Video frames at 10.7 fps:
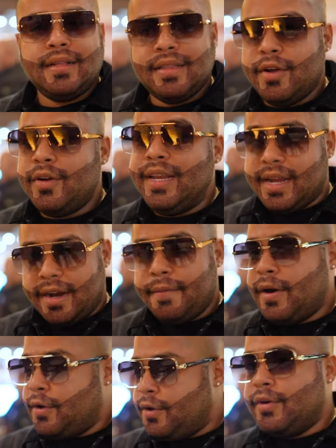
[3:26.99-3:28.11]
they only care
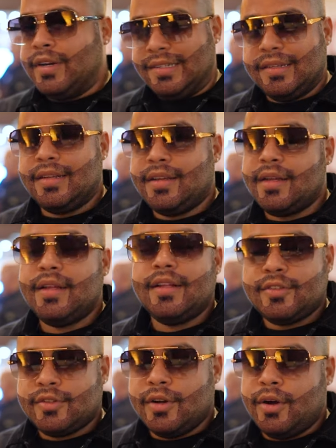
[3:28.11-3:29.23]
about you, honestly.
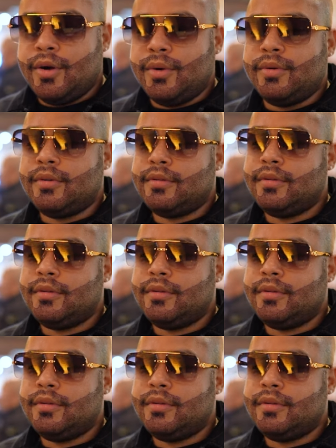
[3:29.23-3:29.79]
So